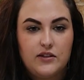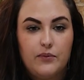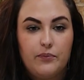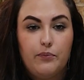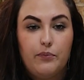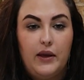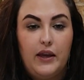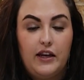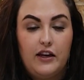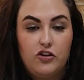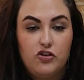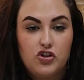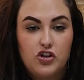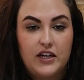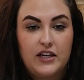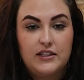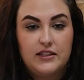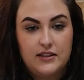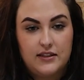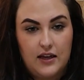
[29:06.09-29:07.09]
to
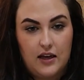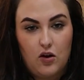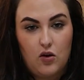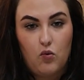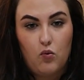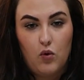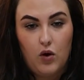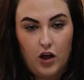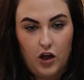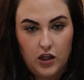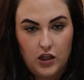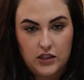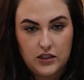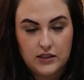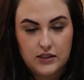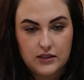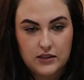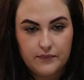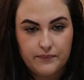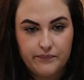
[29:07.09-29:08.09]
penetrate cell
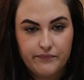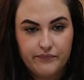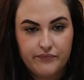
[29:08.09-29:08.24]
walls.